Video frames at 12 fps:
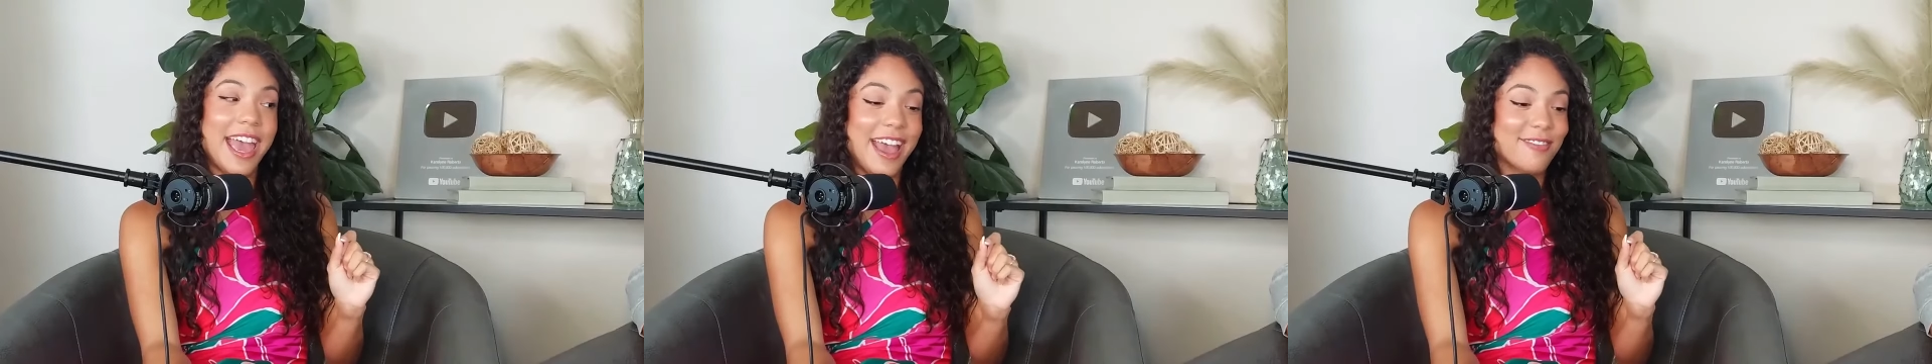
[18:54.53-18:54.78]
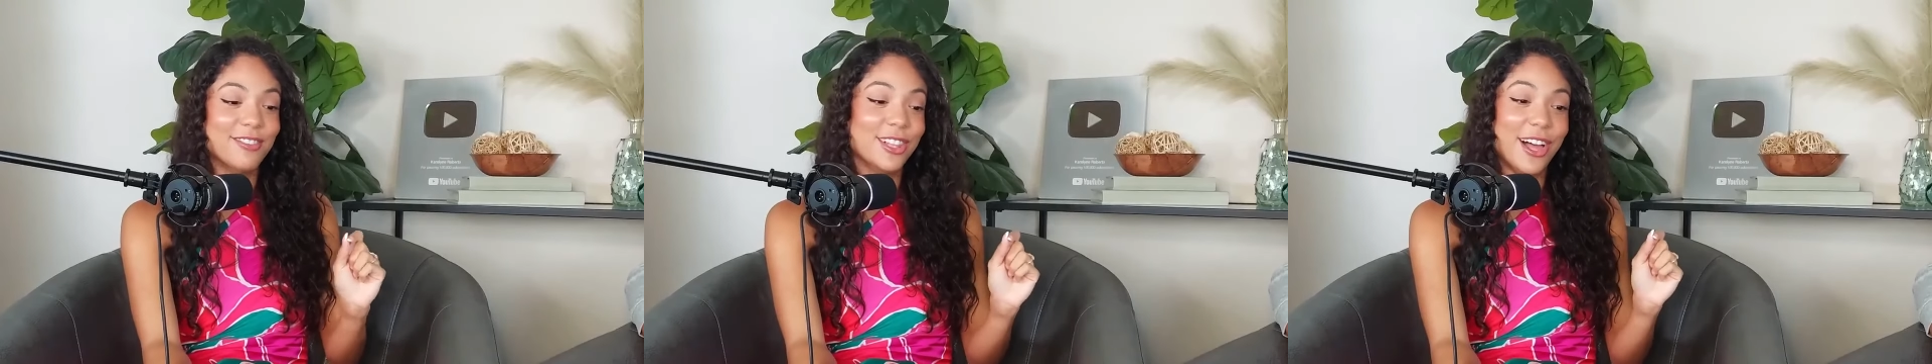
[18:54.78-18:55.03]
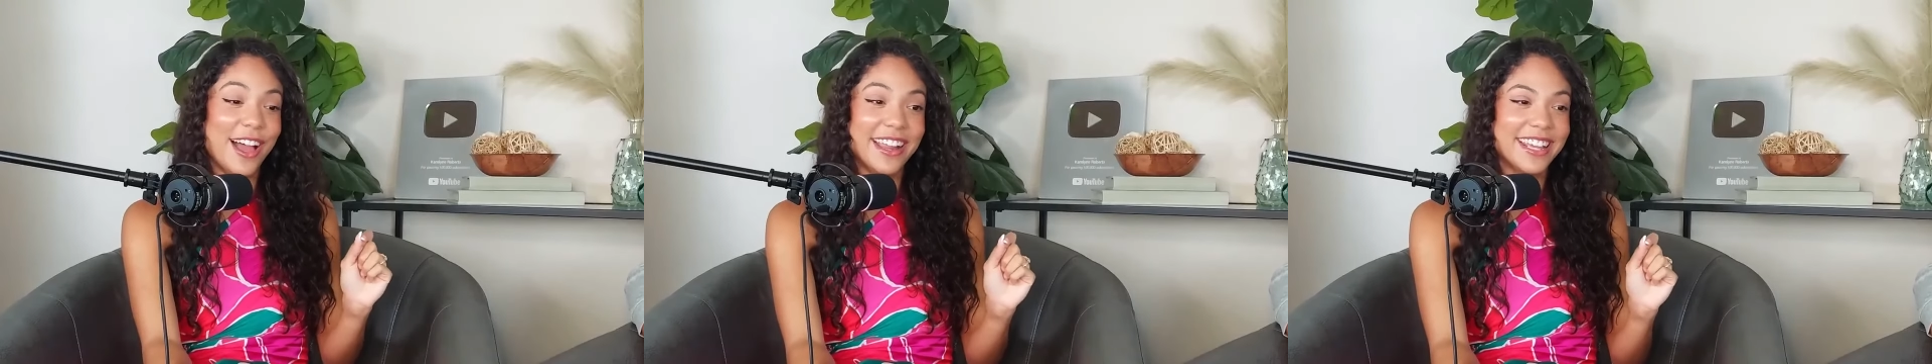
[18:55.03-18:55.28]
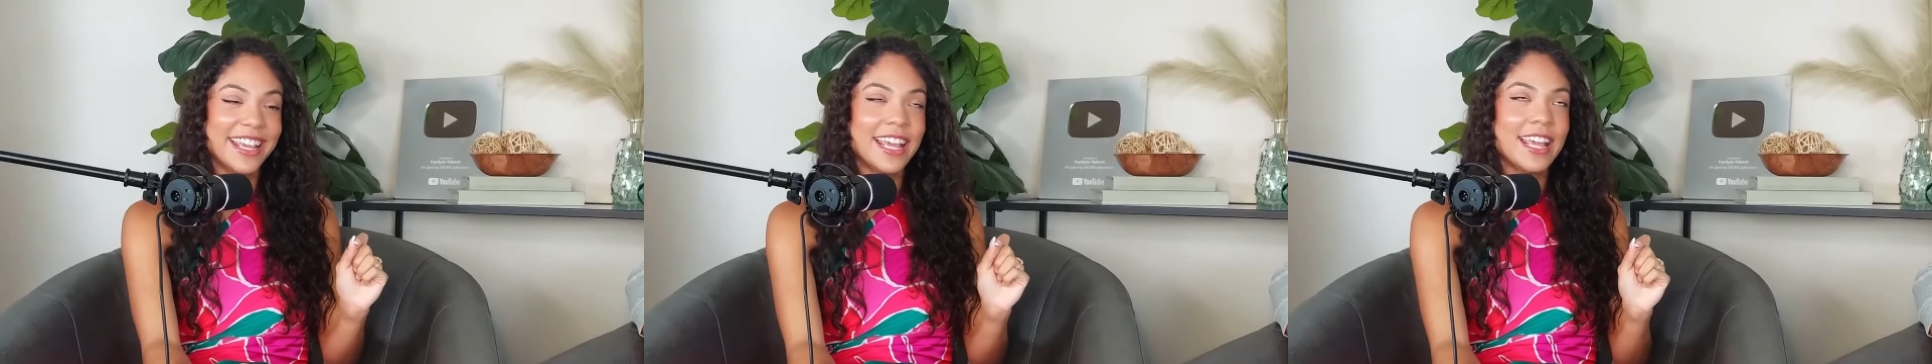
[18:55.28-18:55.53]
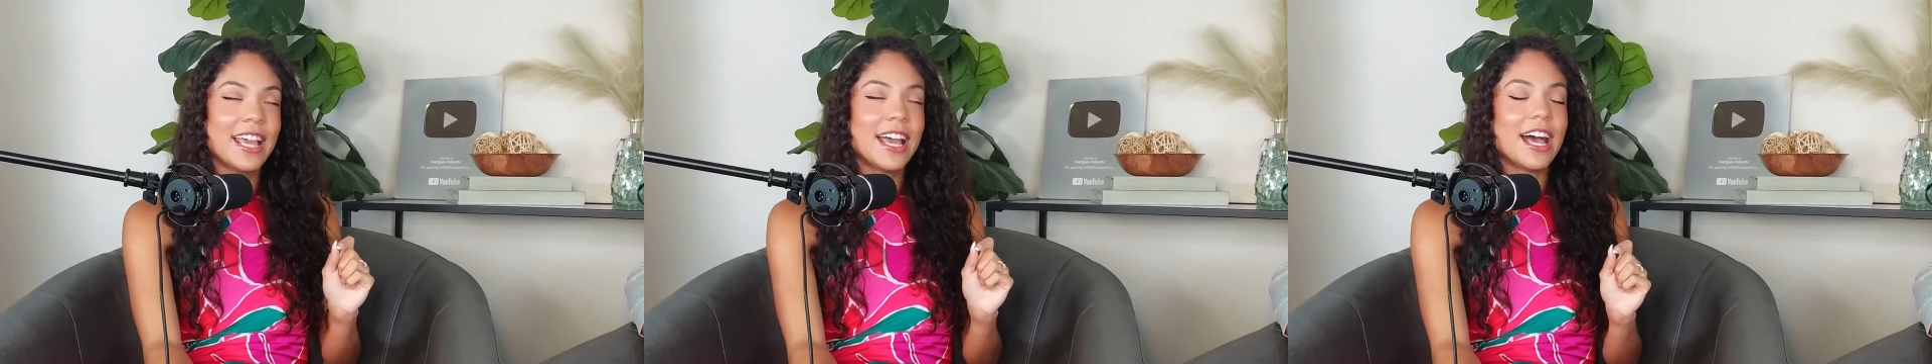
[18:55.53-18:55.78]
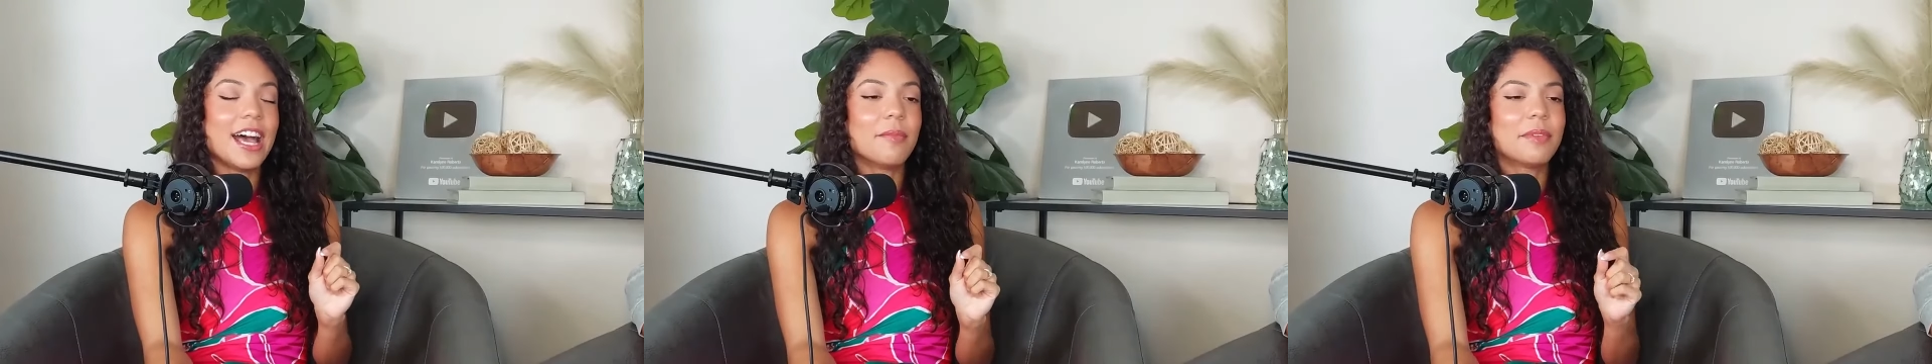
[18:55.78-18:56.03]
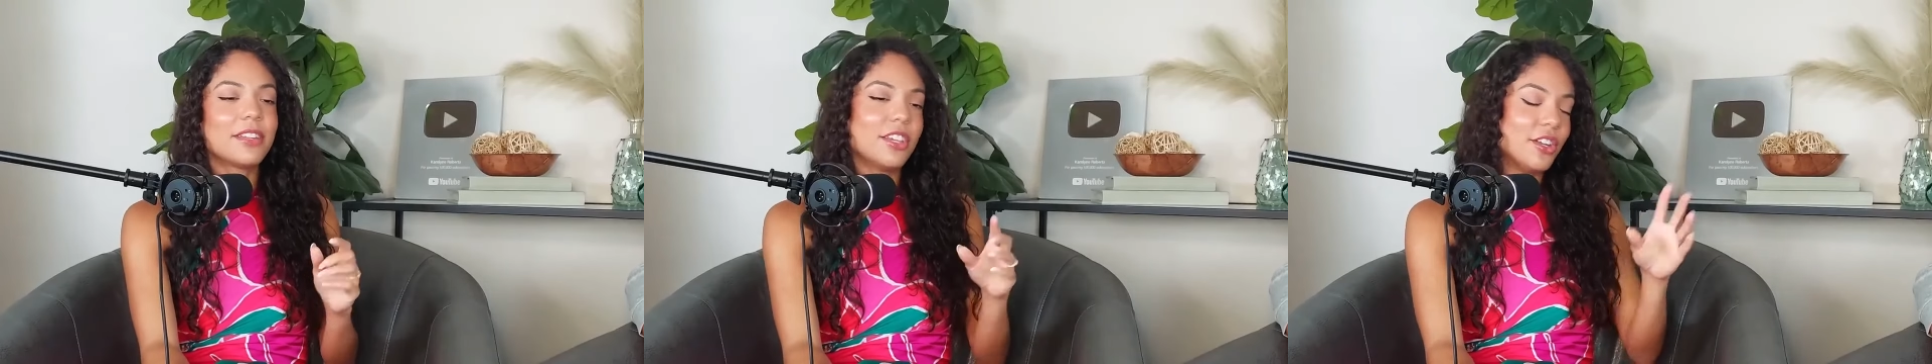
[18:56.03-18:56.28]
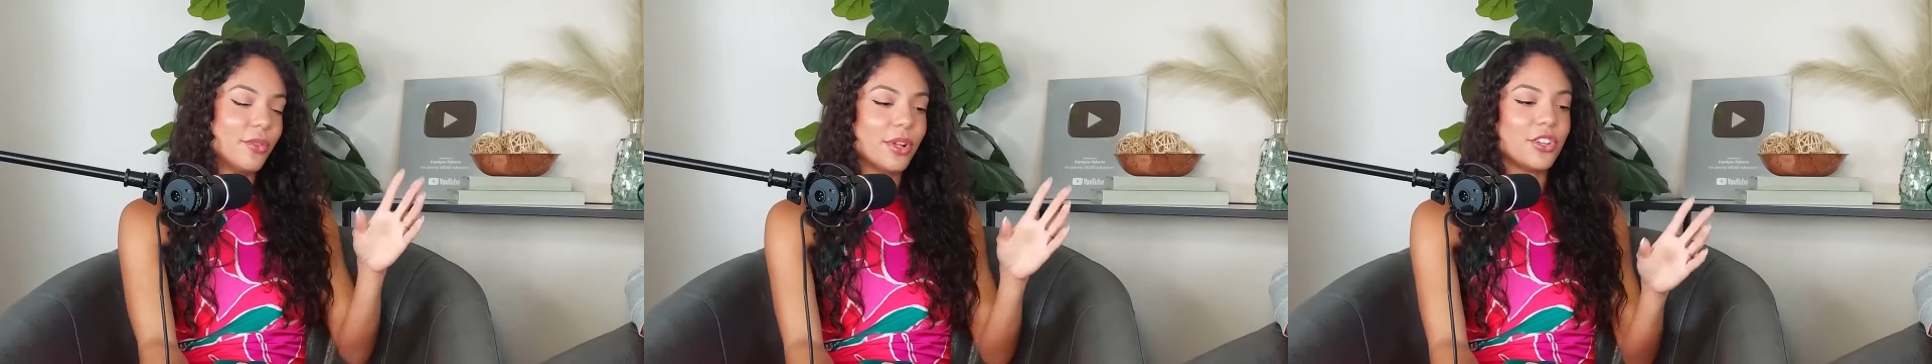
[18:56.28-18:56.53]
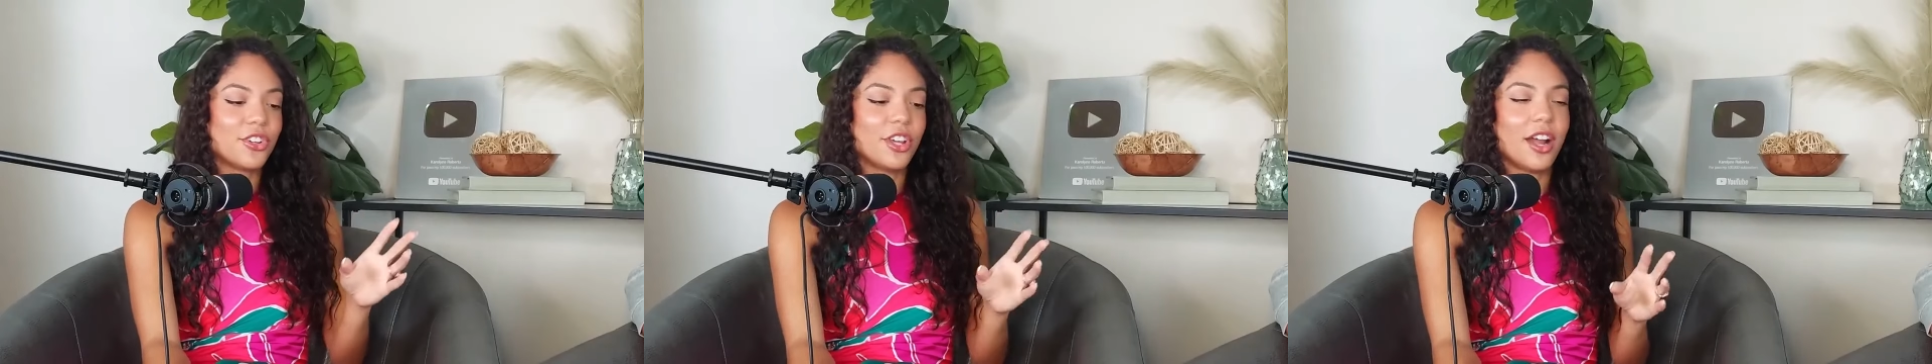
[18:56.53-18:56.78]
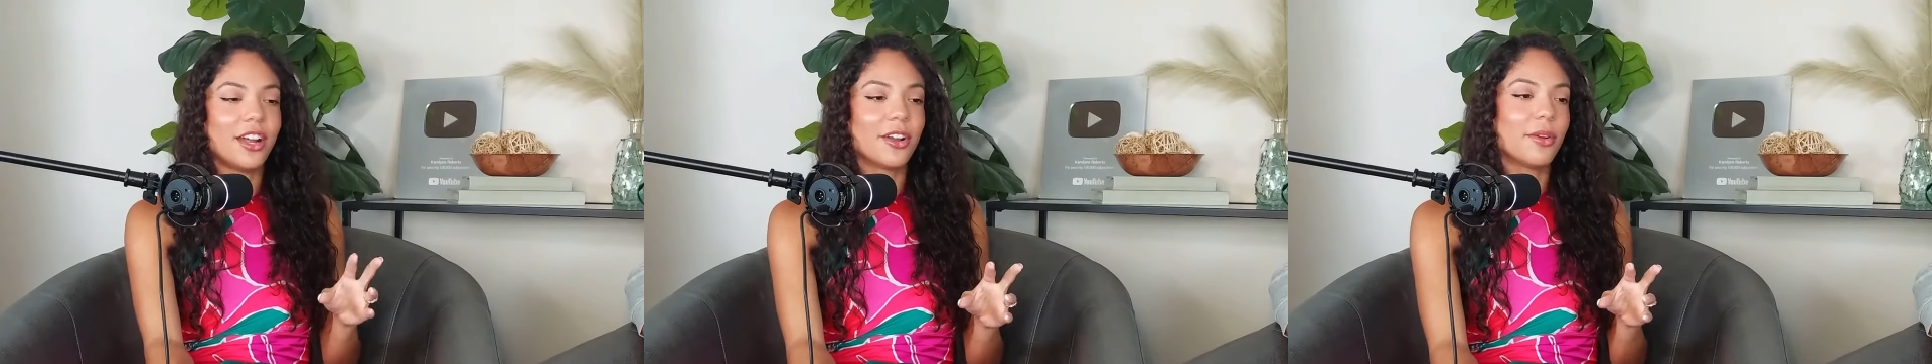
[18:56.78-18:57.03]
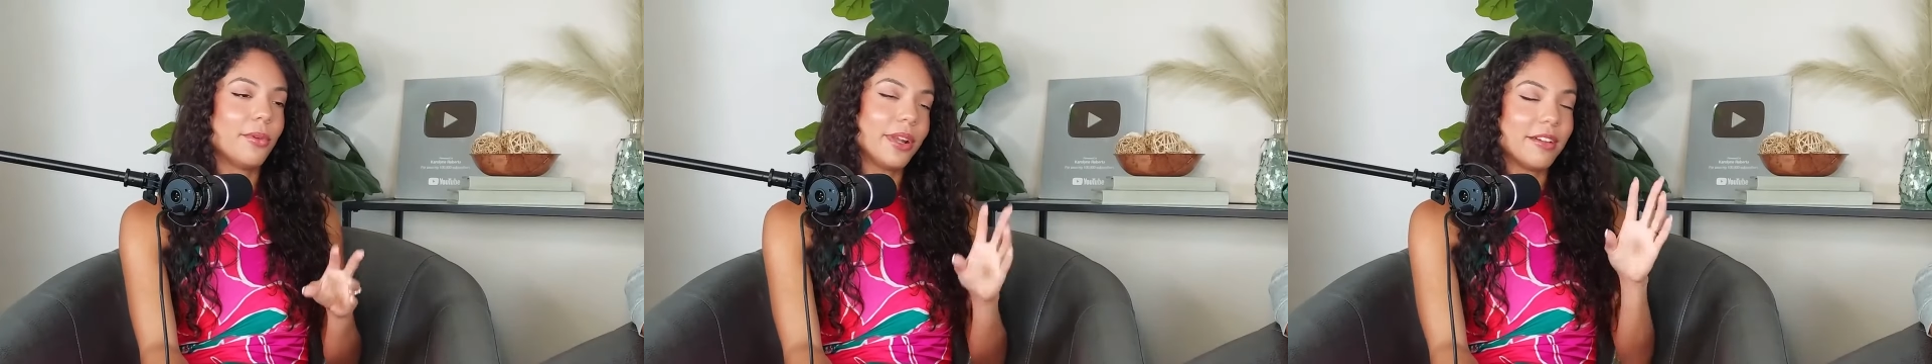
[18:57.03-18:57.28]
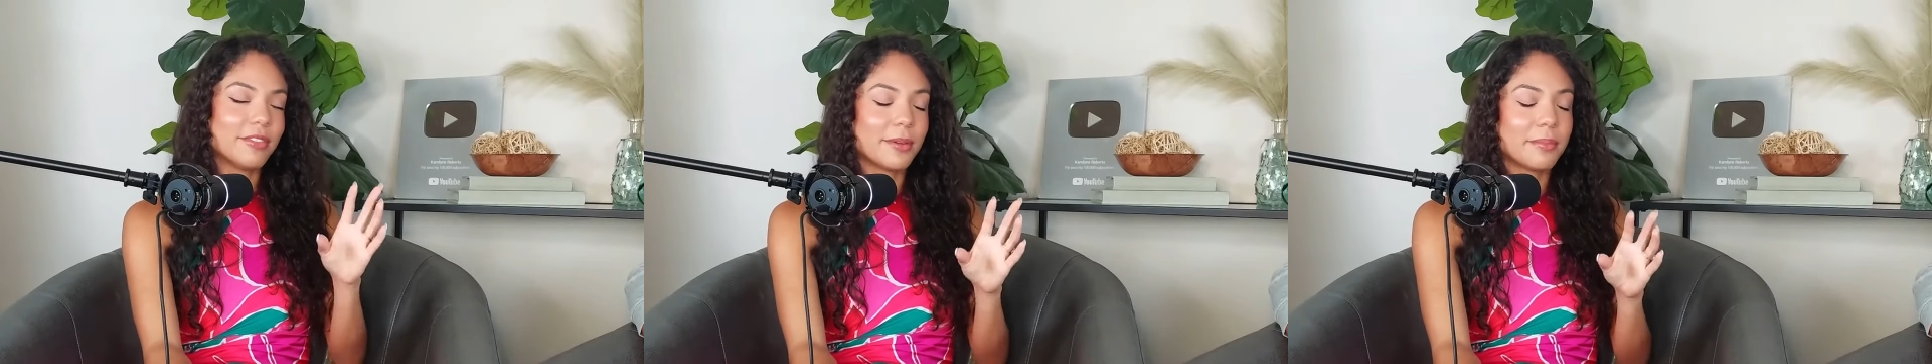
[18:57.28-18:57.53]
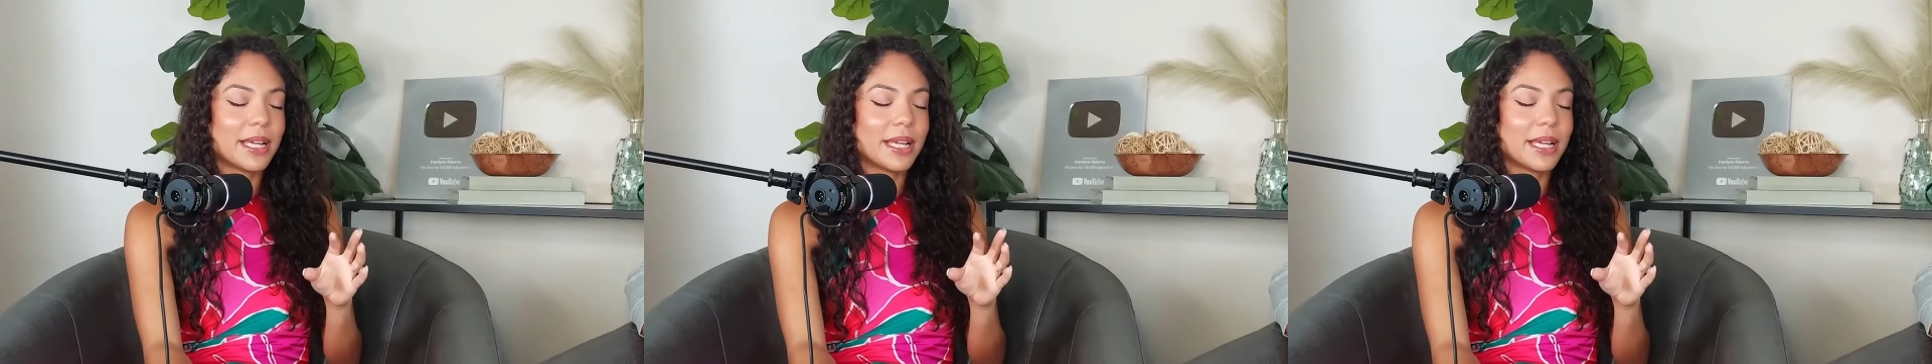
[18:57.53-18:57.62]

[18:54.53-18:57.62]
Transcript: have a lot. Um, and you know, when you're younger, whatever.